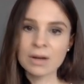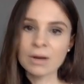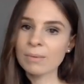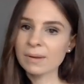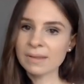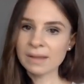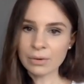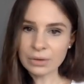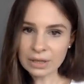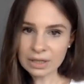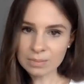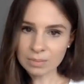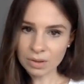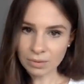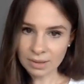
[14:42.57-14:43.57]
without
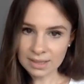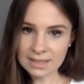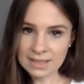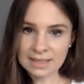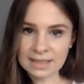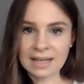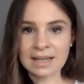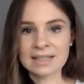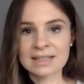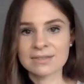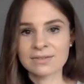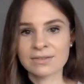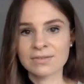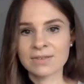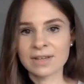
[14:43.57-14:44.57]
experiencing negative
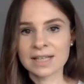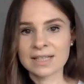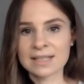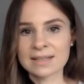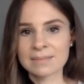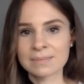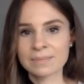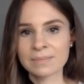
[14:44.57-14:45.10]
effects.